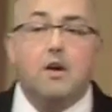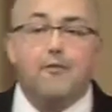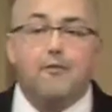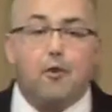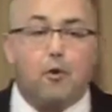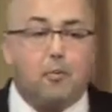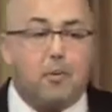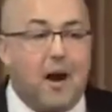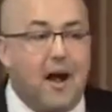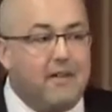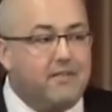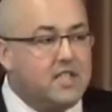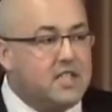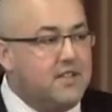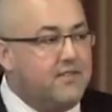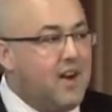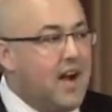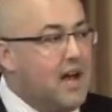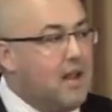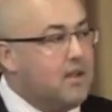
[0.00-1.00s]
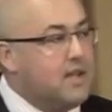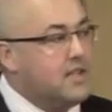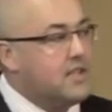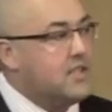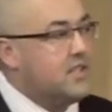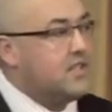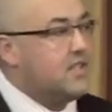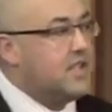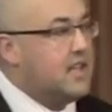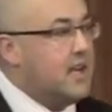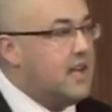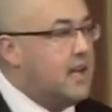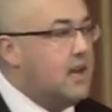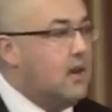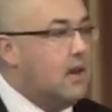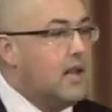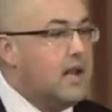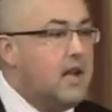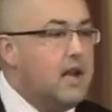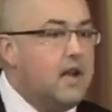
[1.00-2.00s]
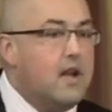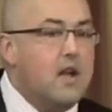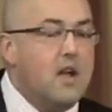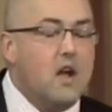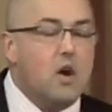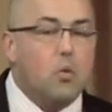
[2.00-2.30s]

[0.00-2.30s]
for privacy violations in Italy.